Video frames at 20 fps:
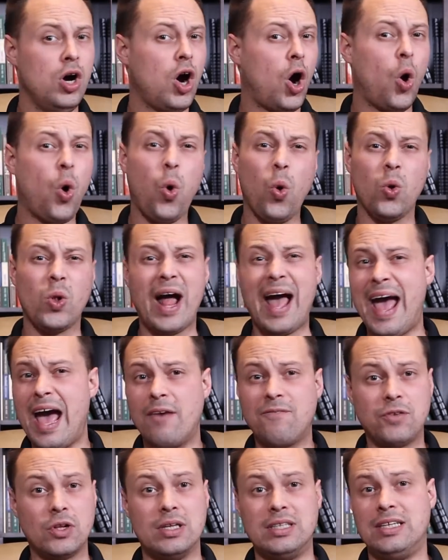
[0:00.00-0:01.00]
a whole
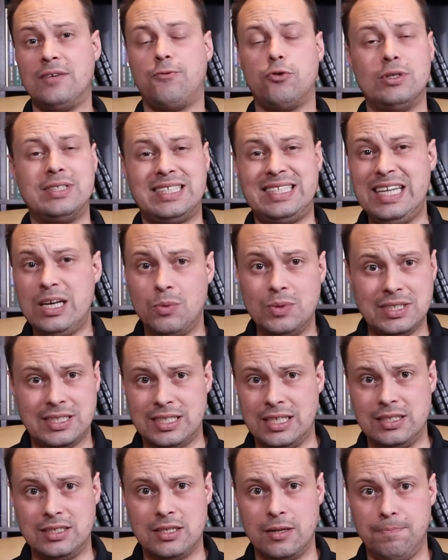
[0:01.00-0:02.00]
handful of different
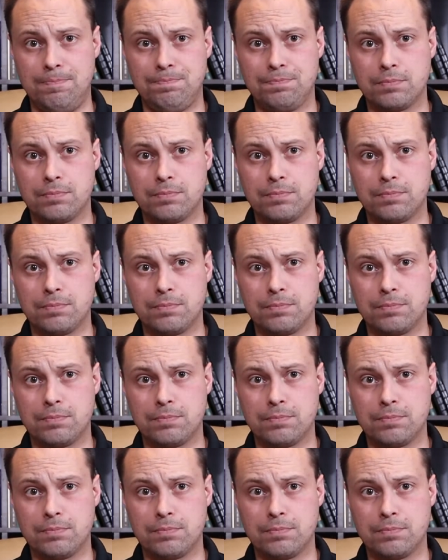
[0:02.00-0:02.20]
sequences.